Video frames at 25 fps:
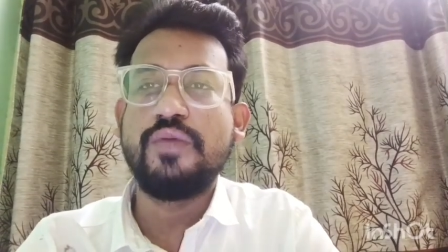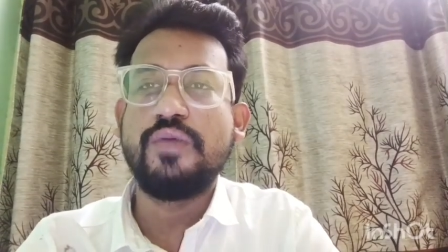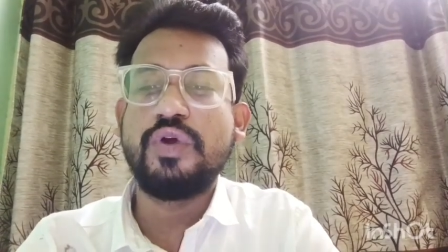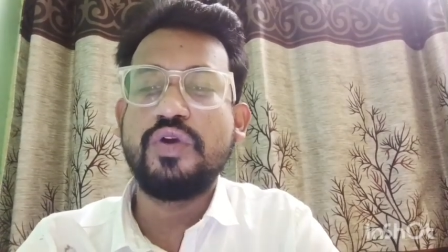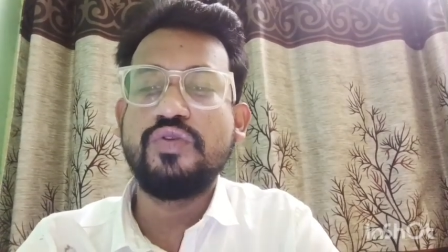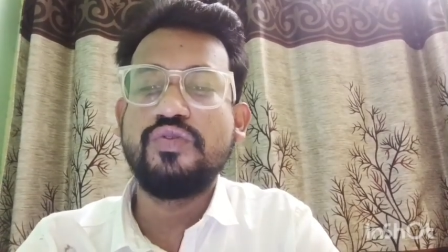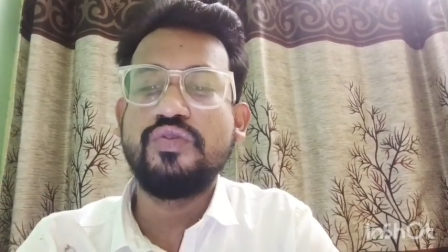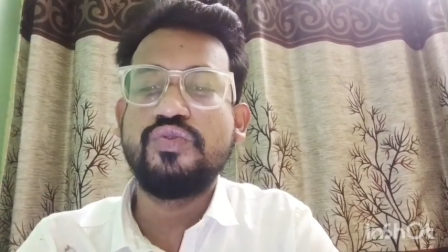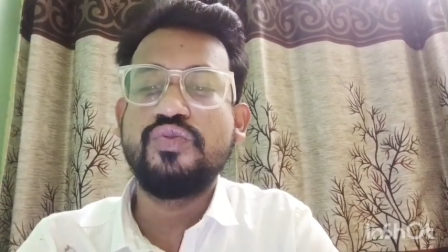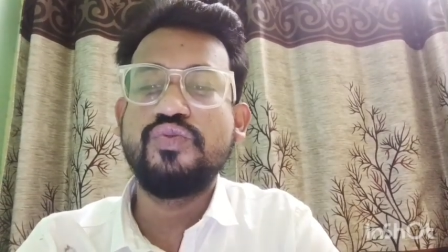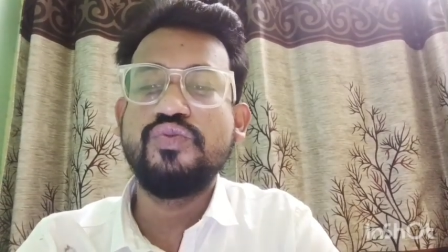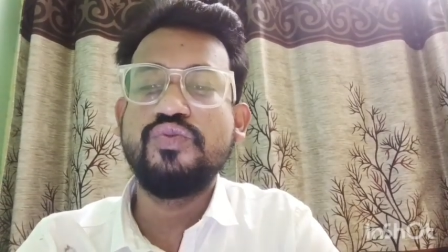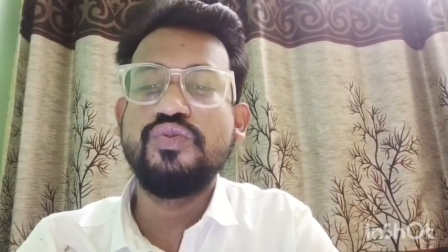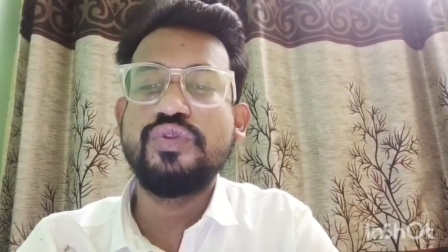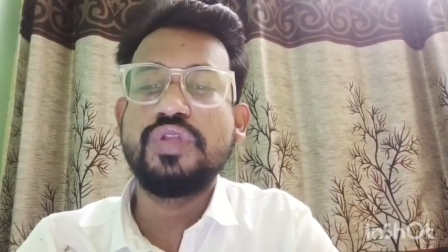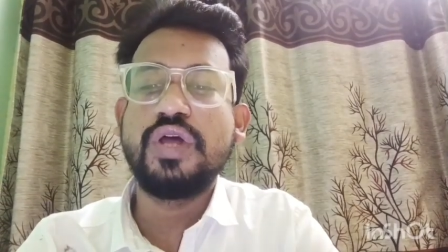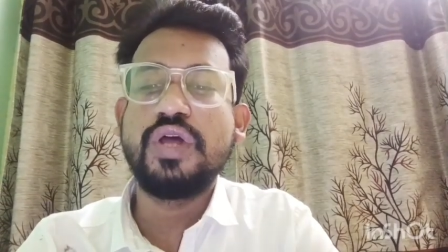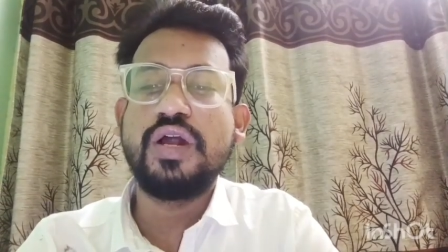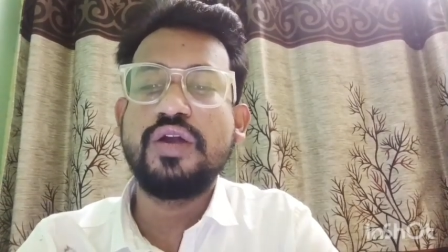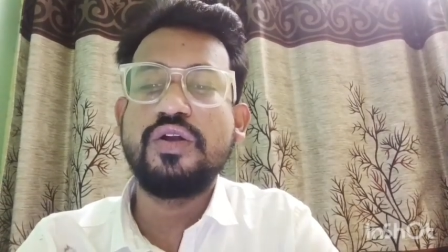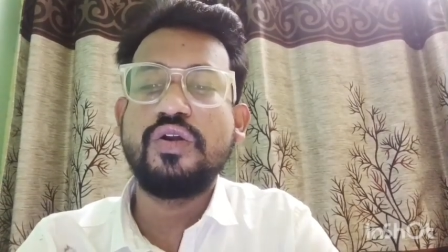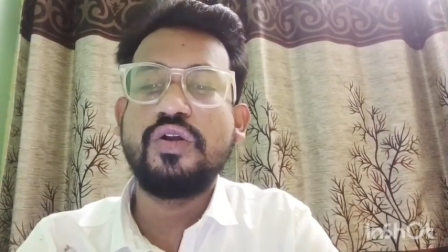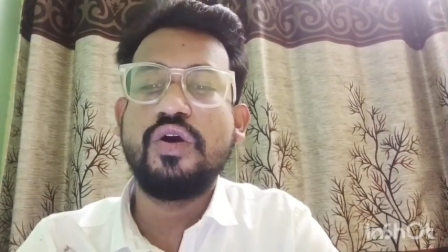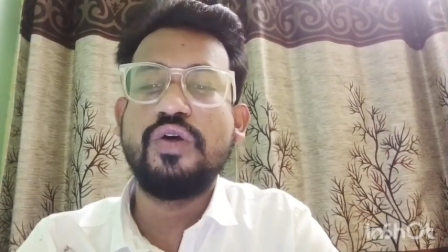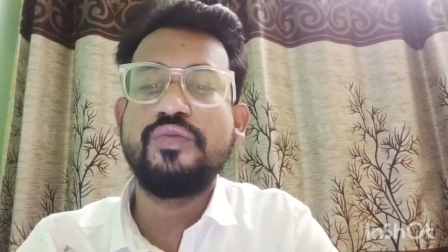About
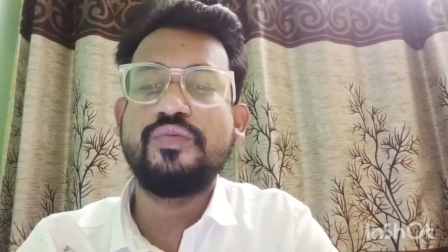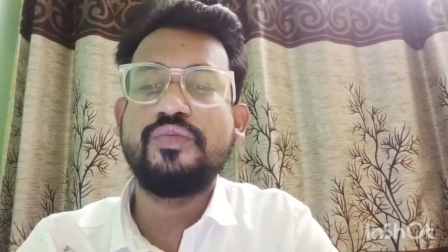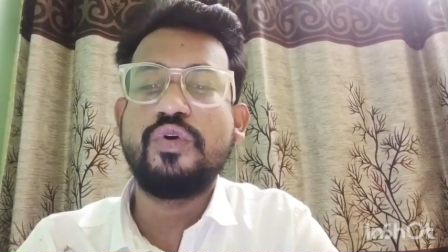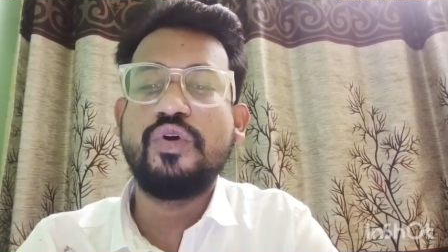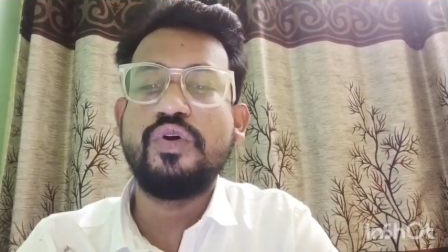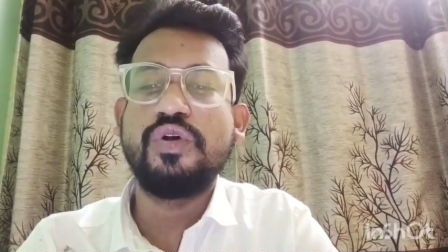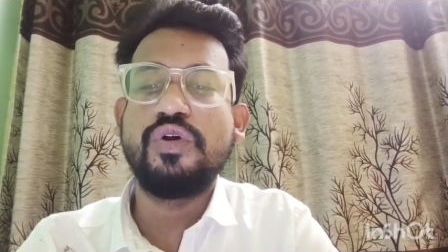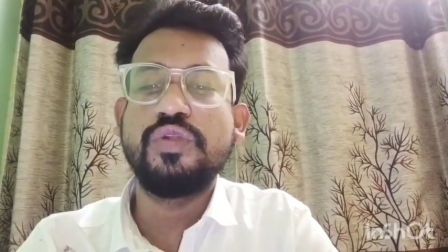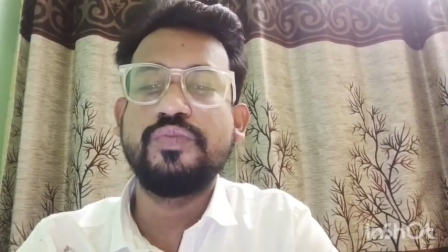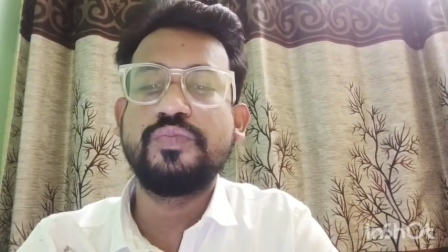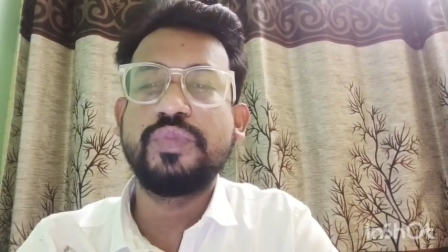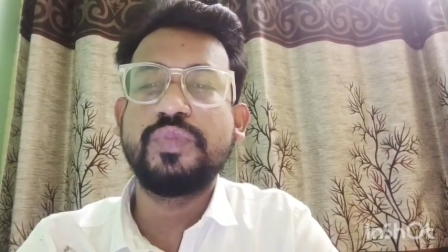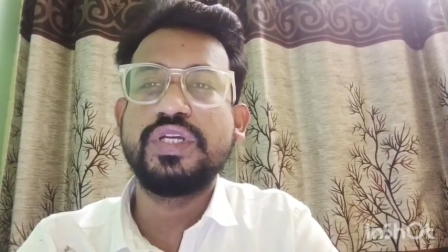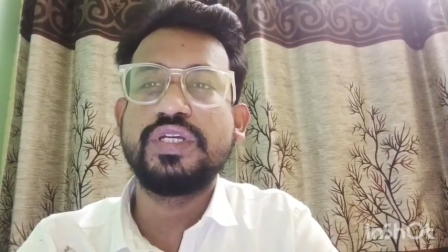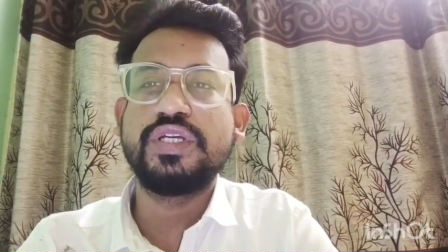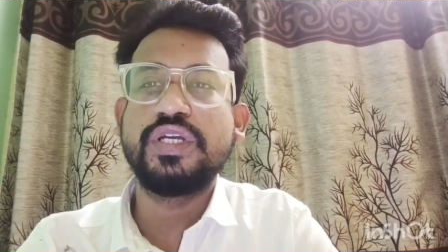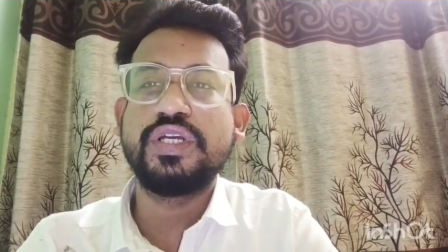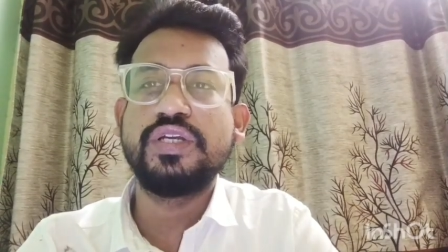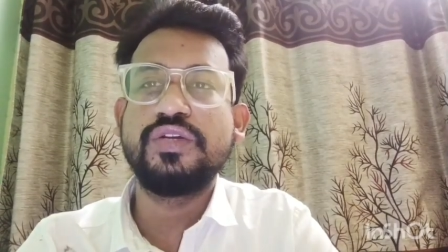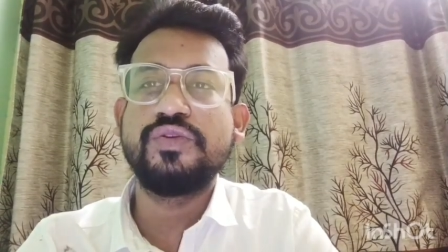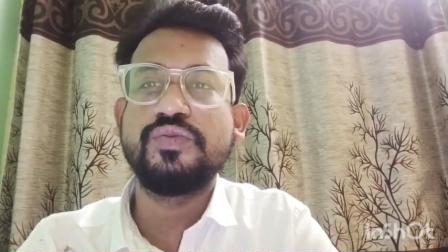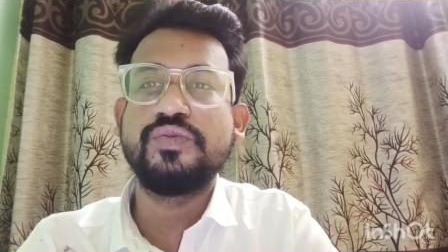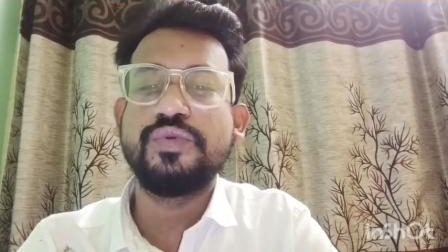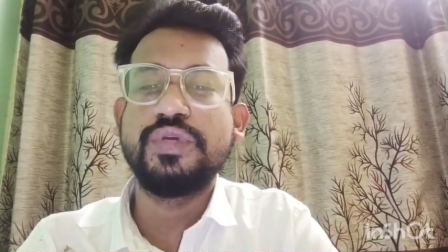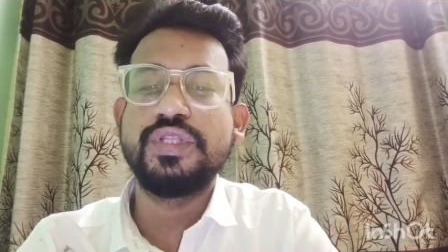two-thirds of all
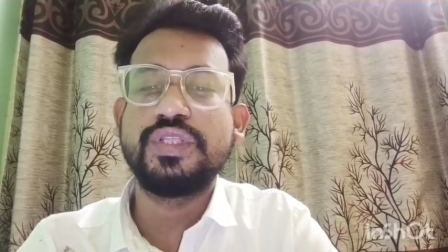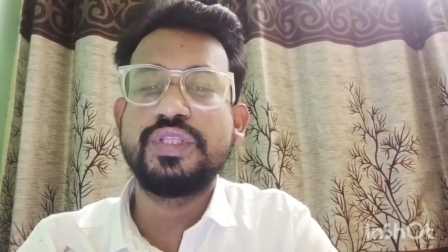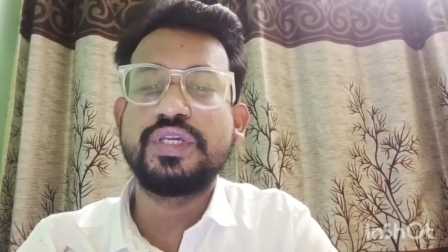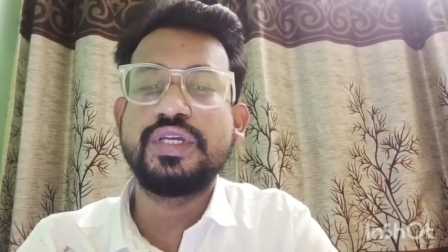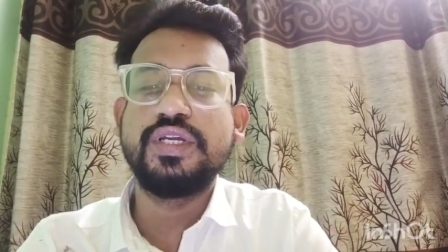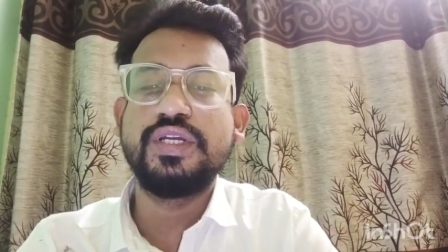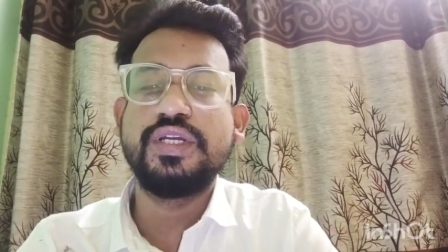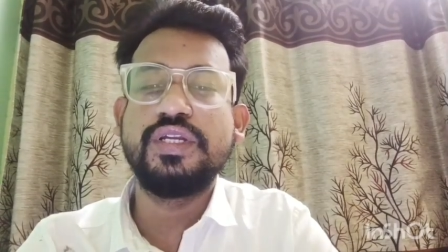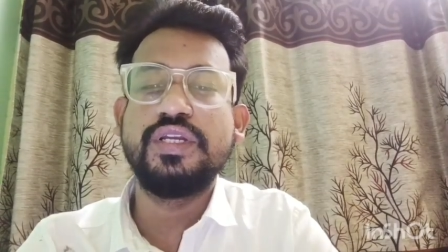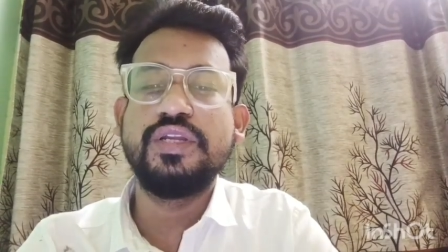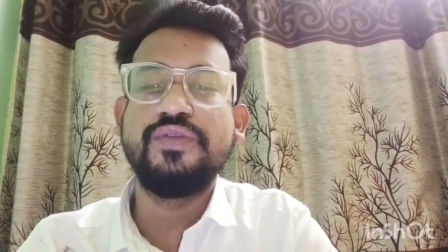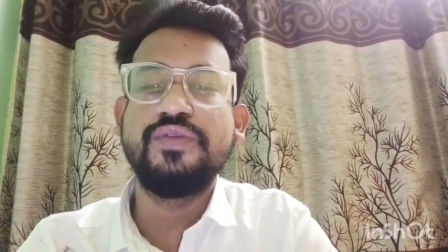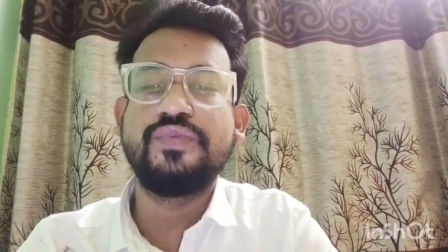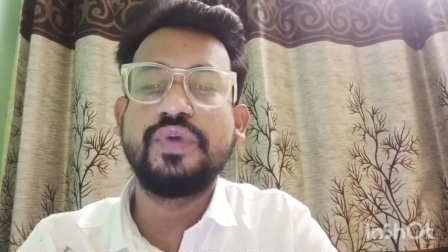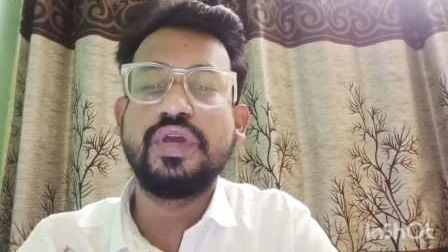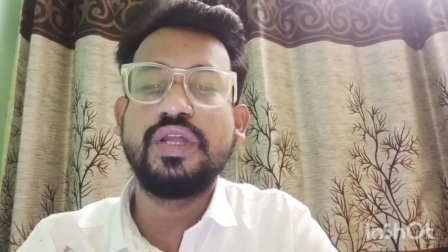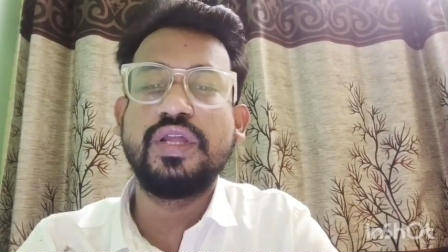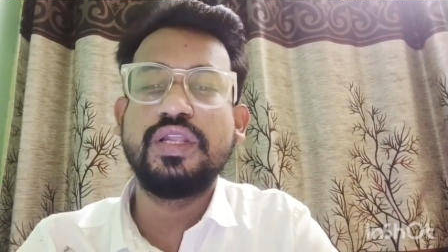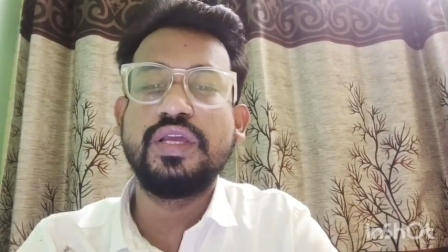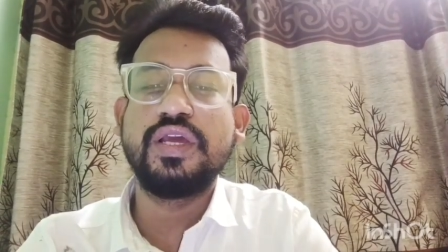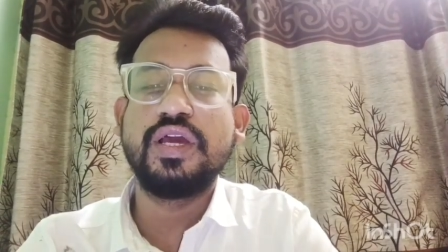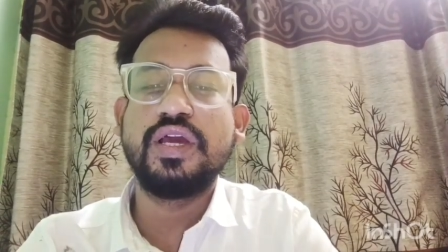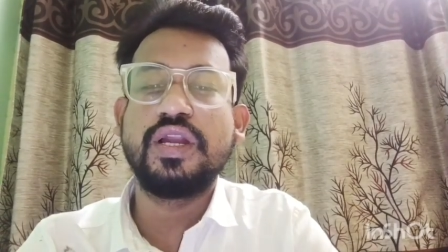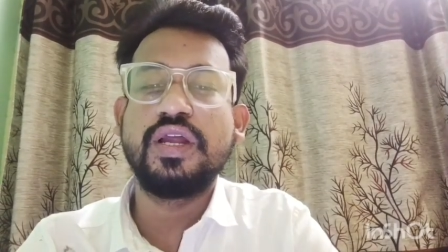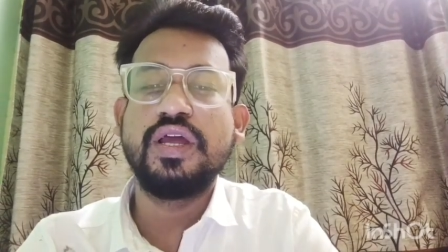patients with kidney
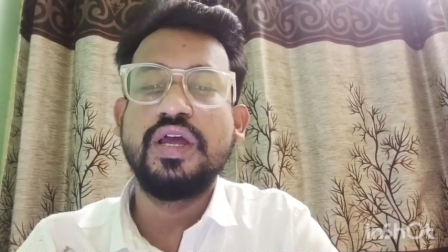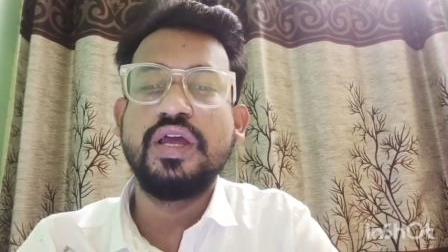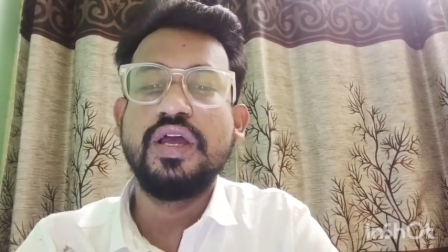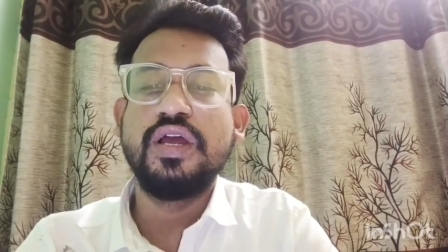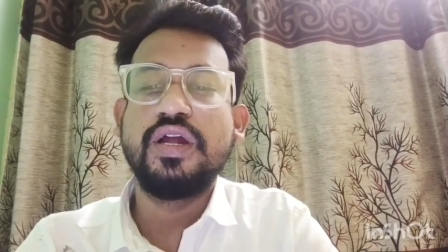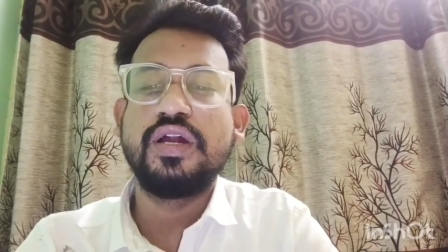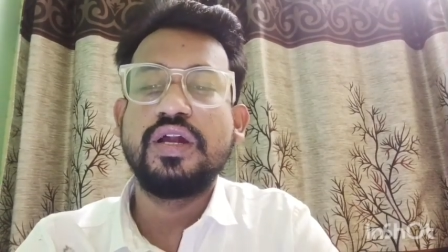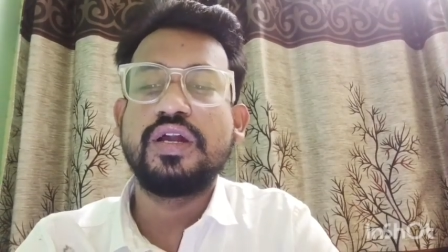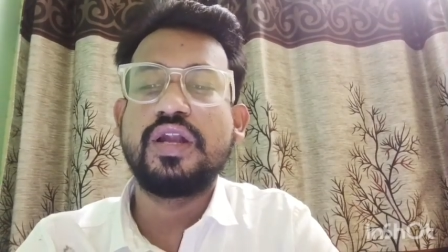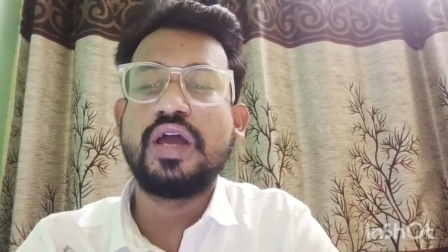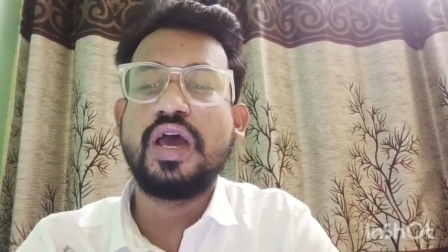failure